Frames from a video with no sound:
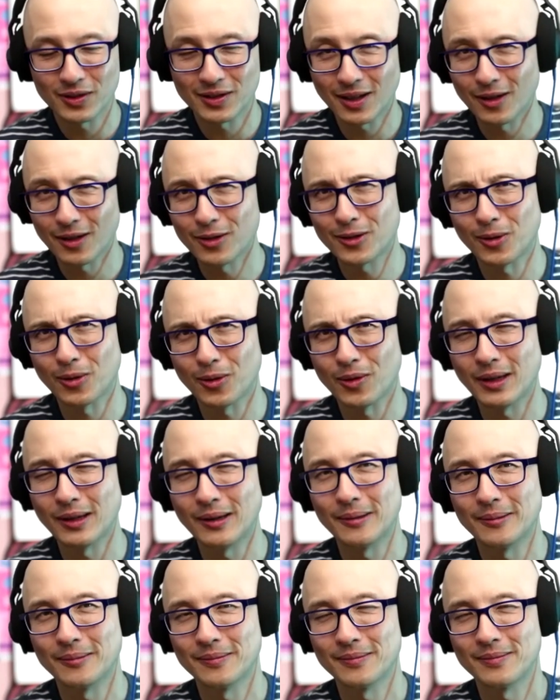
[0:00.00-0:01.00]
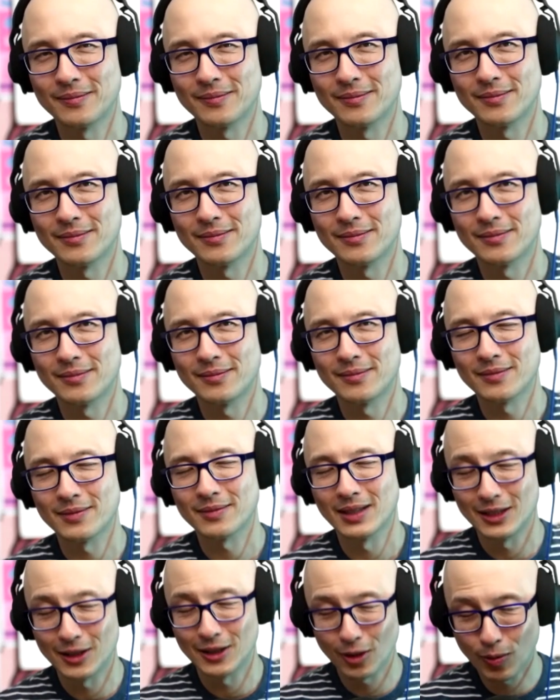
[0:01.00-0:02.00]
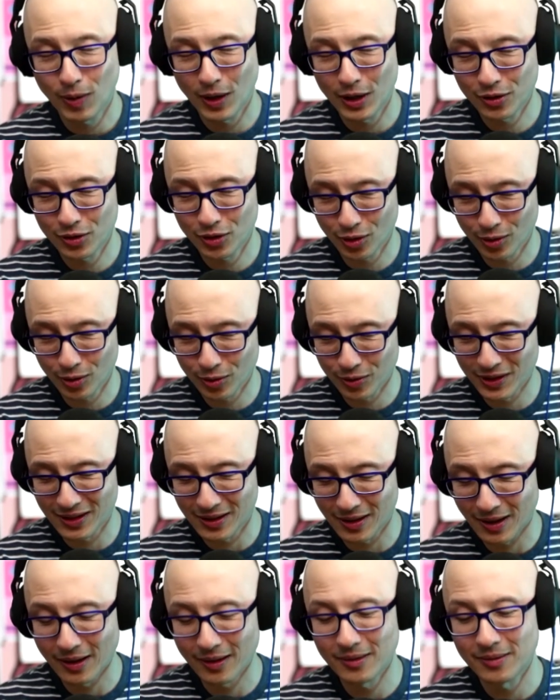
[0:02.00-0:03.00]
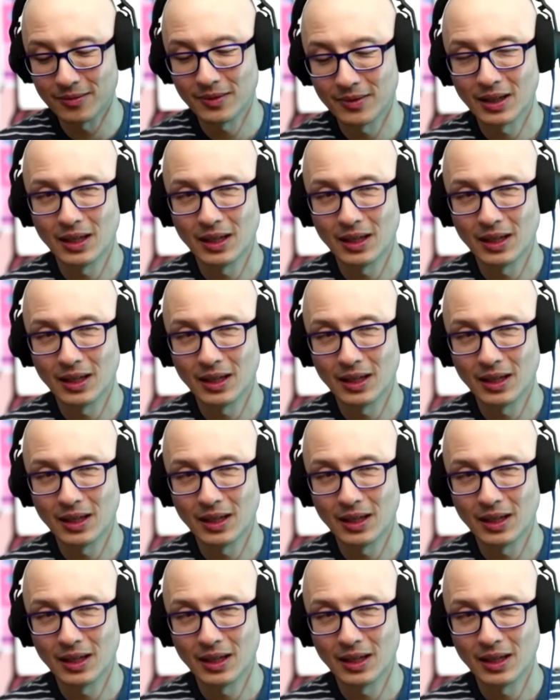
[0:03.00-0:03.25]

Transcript: to tell a story, sequential design,